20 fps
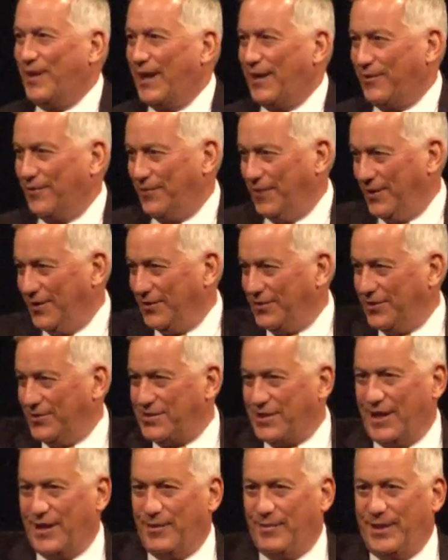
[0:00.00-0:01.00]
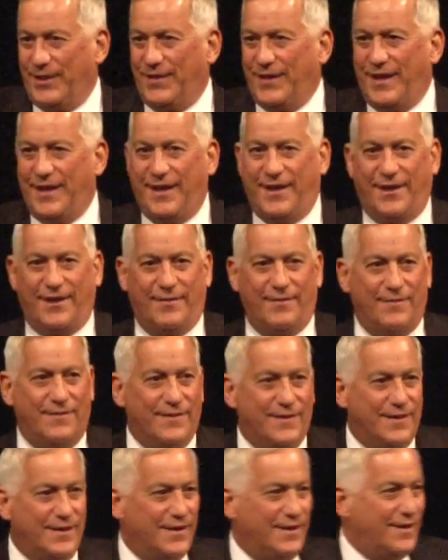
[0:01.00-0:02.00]
microphone. There's a gentleman there.
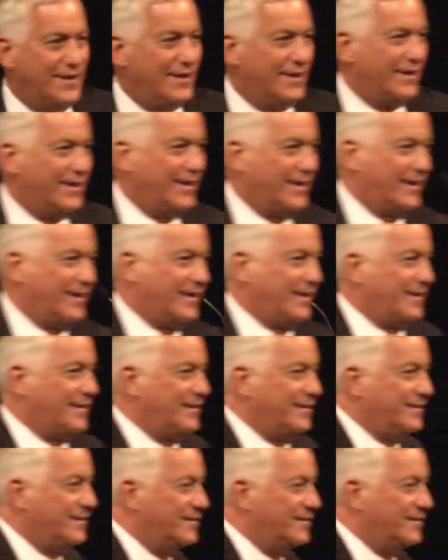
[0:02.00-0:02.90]
I have